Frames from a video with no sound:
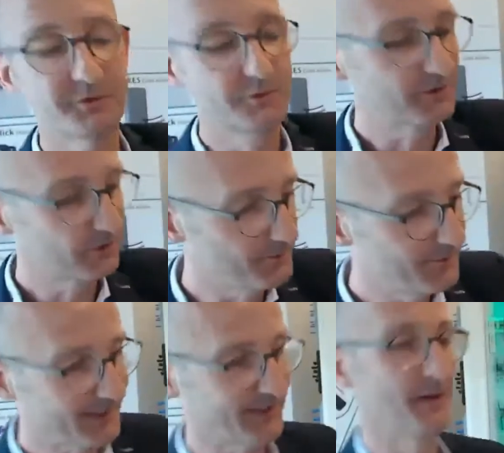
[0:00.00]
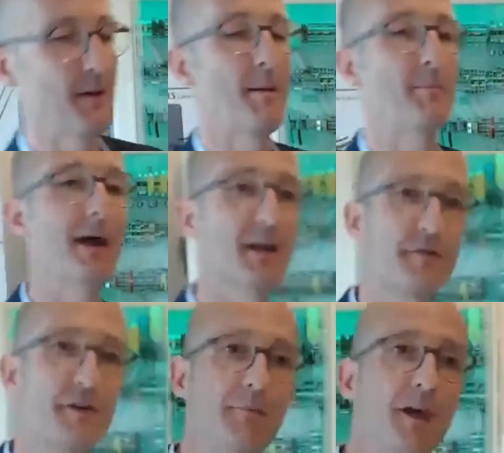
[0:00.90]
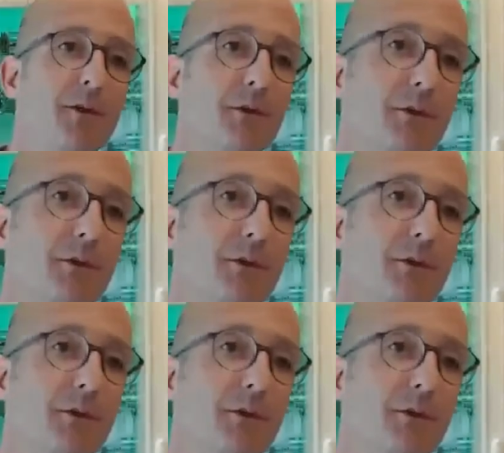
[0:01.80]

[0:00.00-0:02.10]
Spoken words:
So it's a big benefit. Maybe you